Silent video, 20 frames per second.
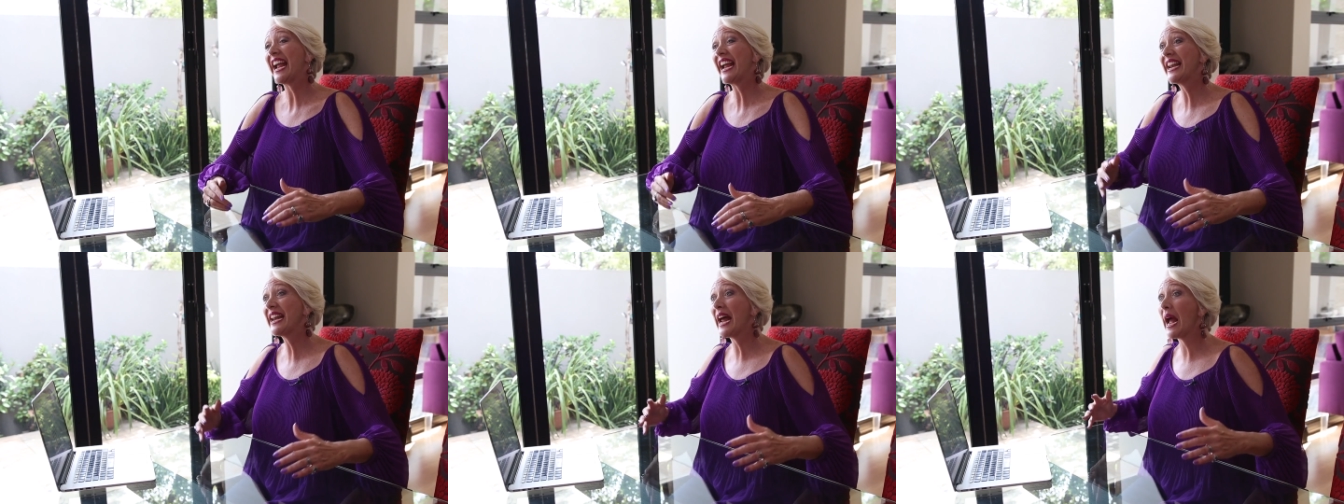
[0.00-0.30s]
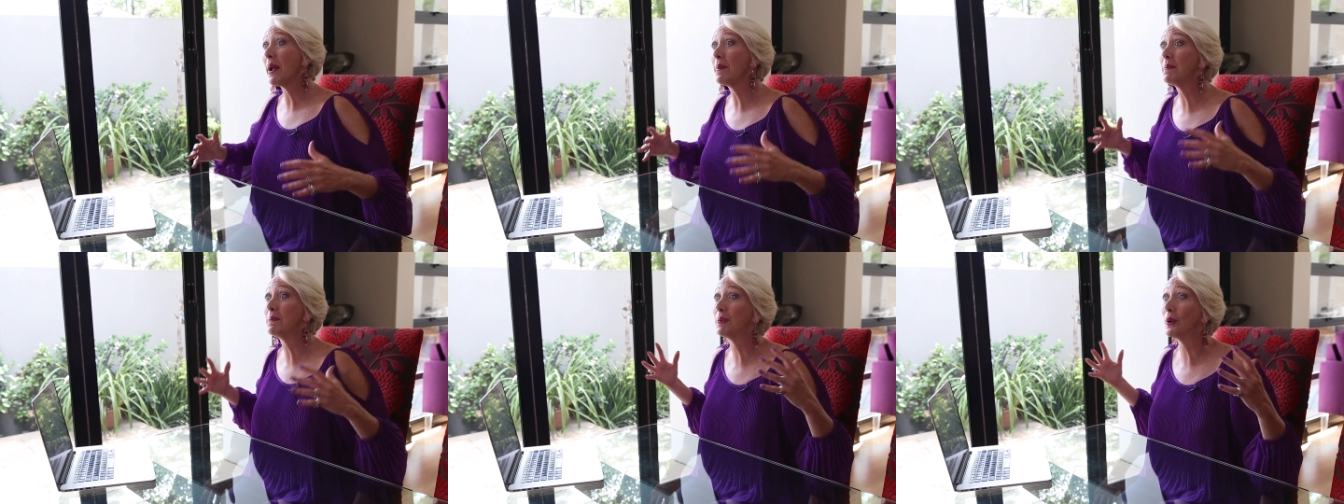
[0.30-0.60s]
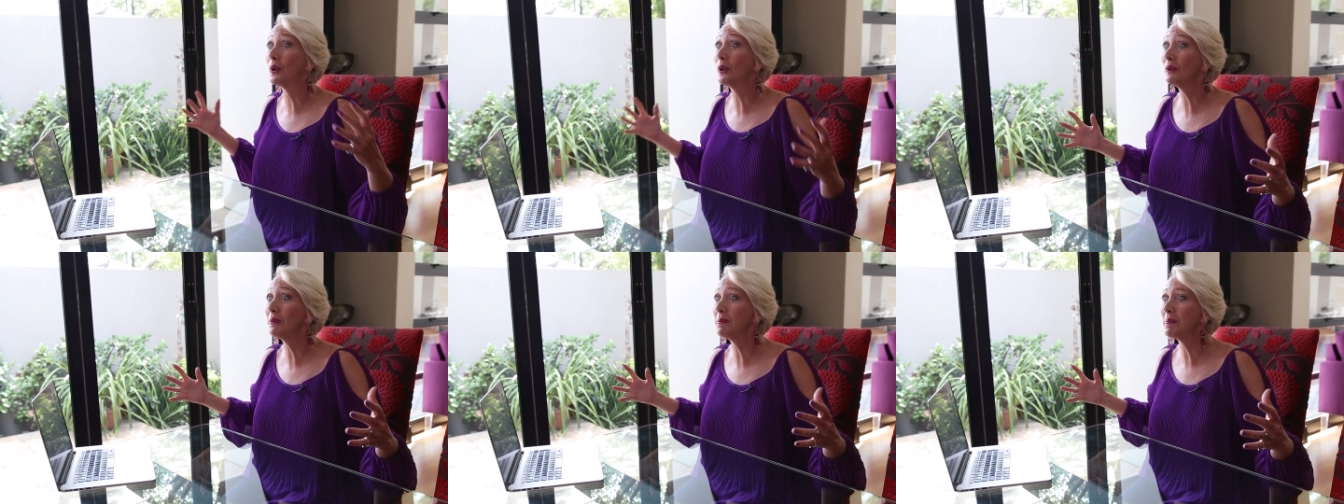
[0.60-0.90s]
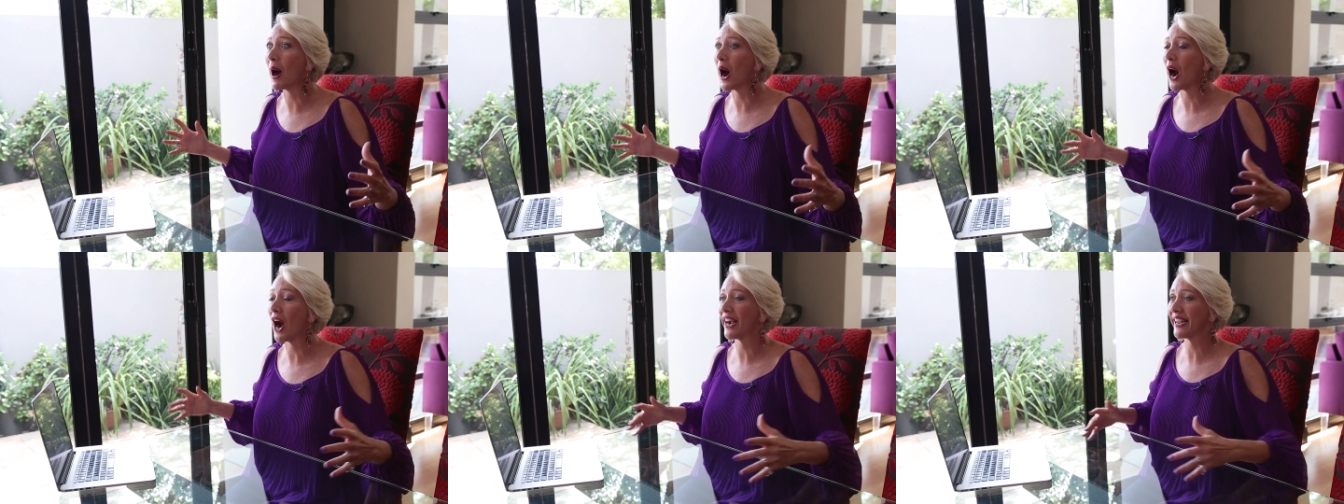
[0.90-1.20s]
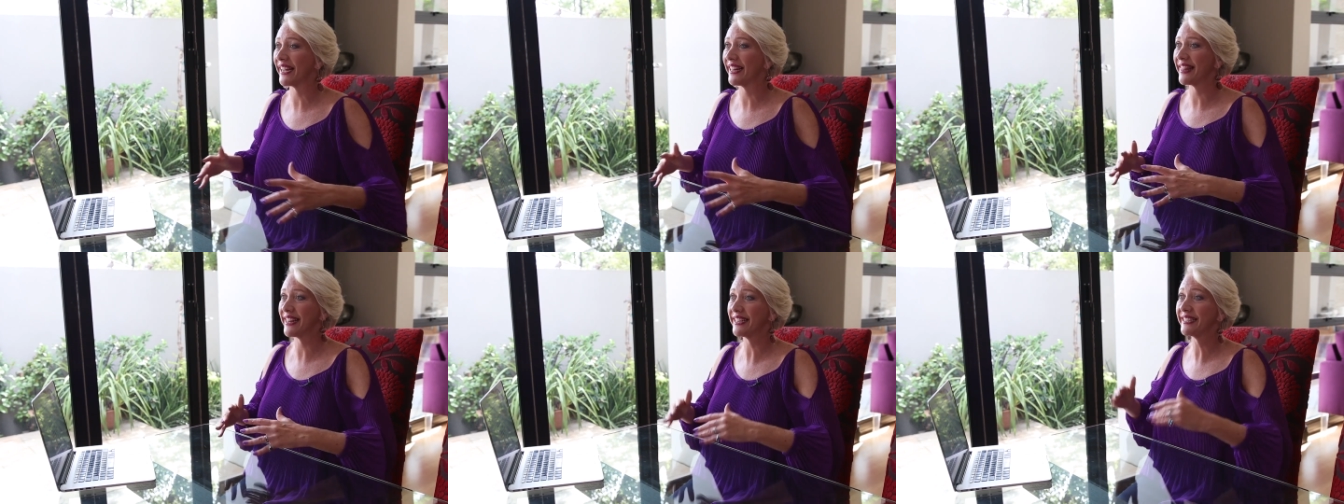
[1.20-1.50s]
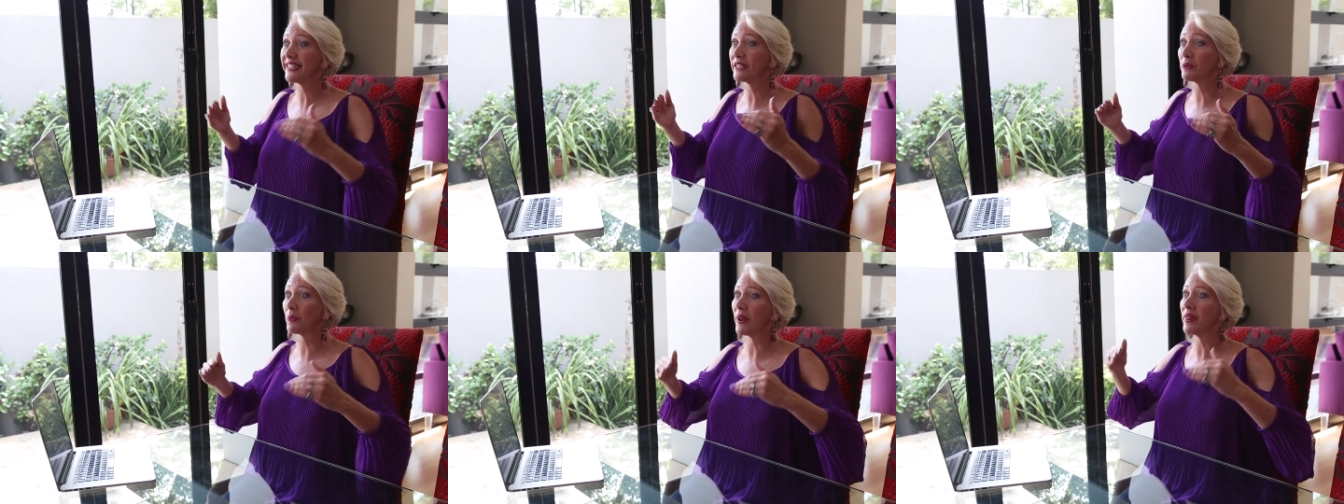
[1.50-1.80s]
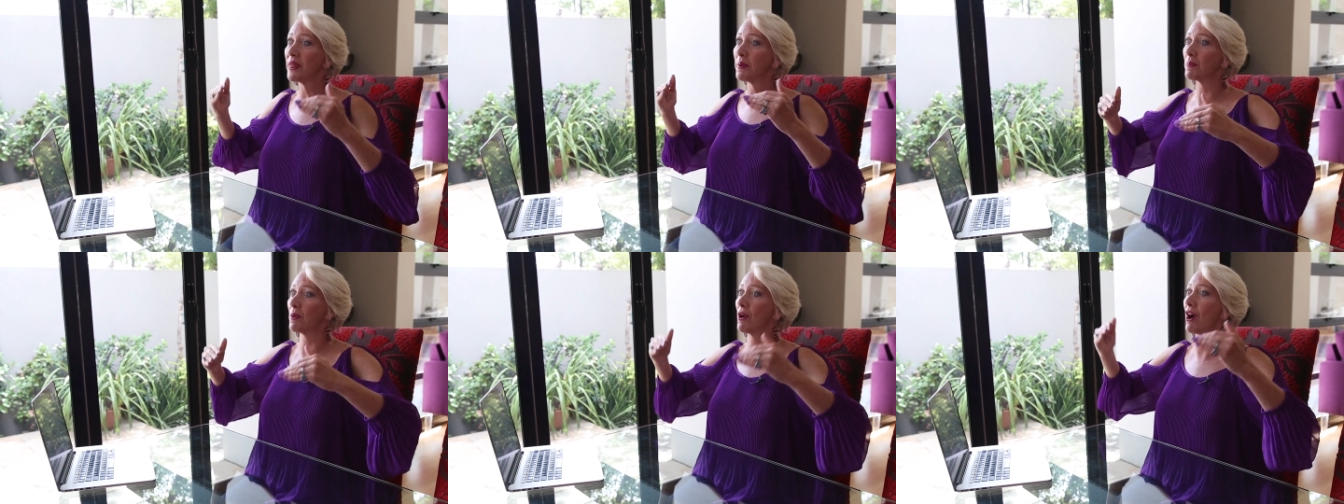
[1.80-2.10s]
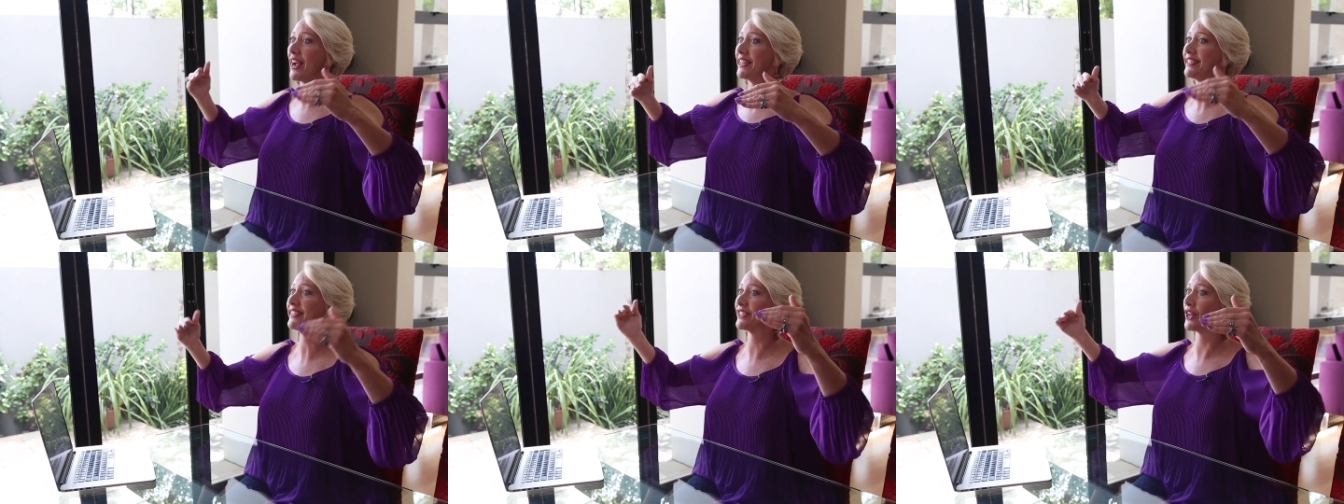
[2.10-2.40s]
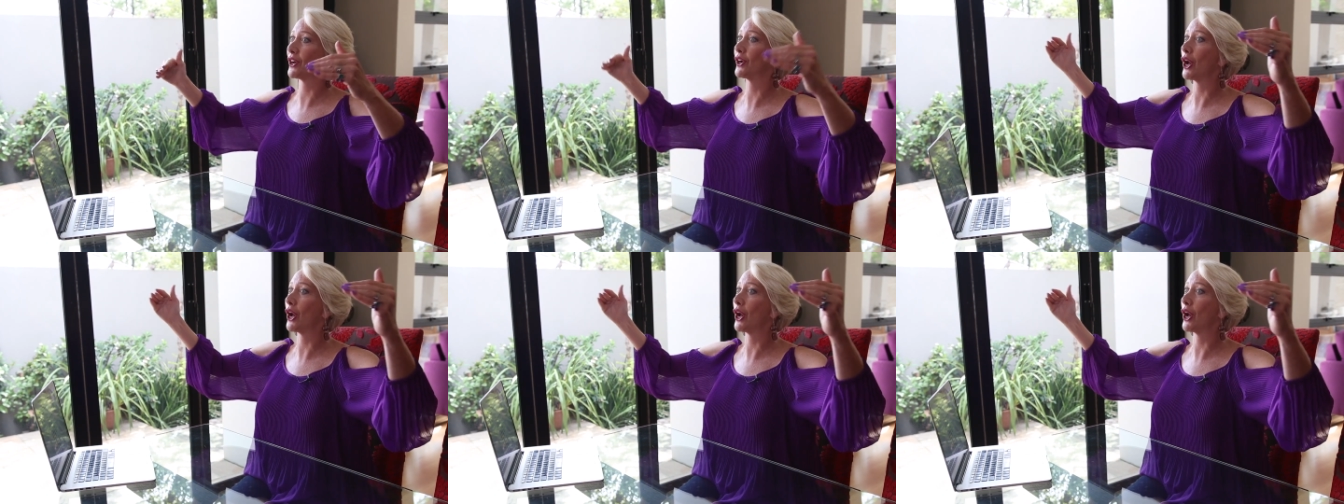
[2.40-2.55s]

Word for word: In a bull market, this is when the prices